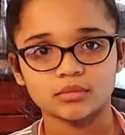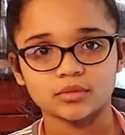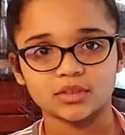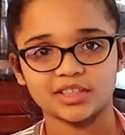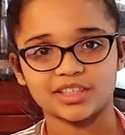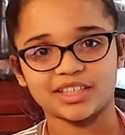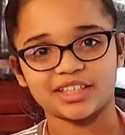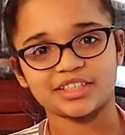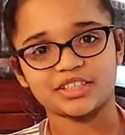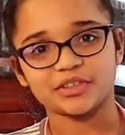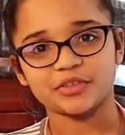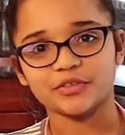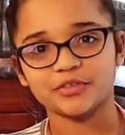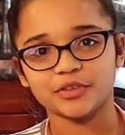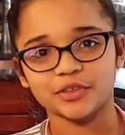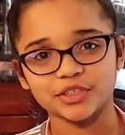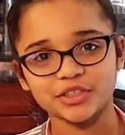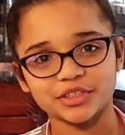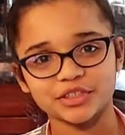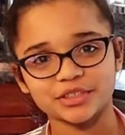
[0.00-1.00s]
Okay, so
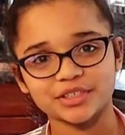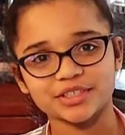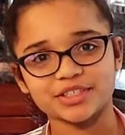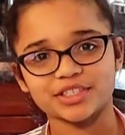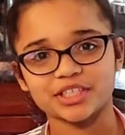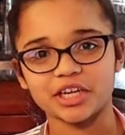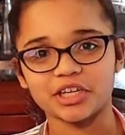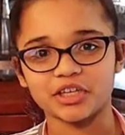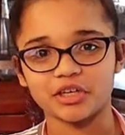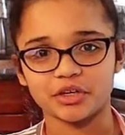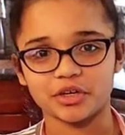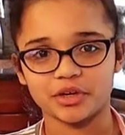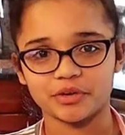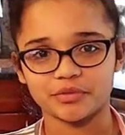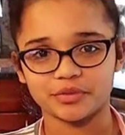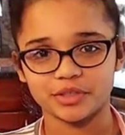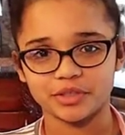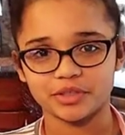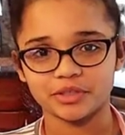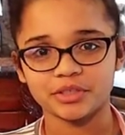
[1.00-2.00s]
first you have to set your
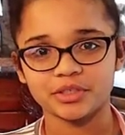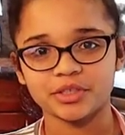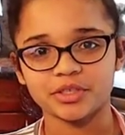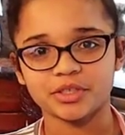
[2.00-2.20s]
oven